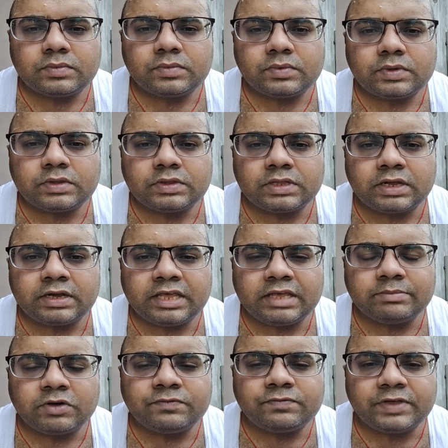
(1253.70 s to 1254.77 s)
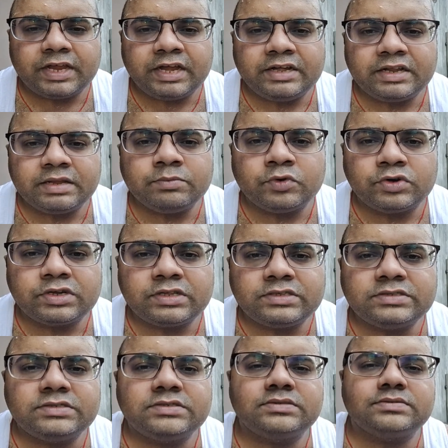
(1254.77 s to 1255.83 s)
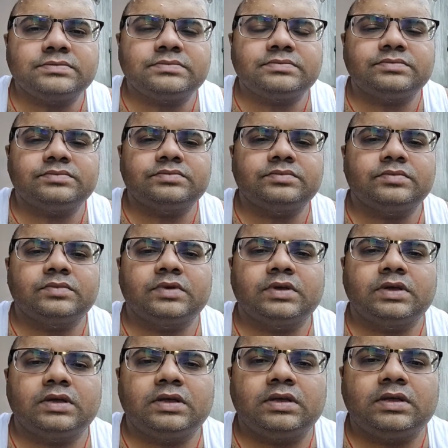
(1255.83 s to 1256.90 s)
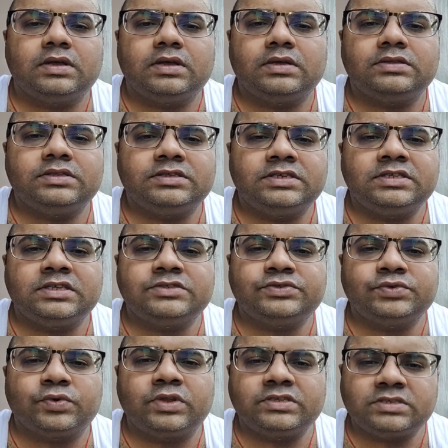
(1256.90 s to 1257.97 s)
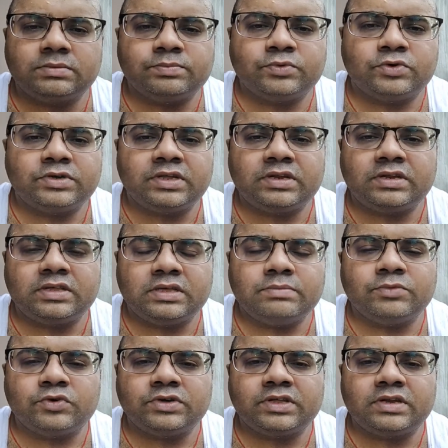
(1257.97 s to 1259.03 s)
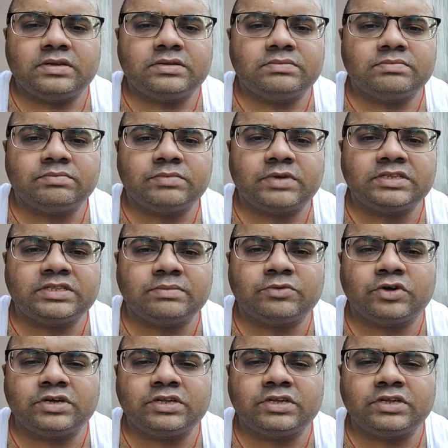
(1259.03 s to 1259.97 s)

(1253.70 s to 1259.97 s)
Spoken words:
the name of 8 immortals. You see, the soul is immortal, but the body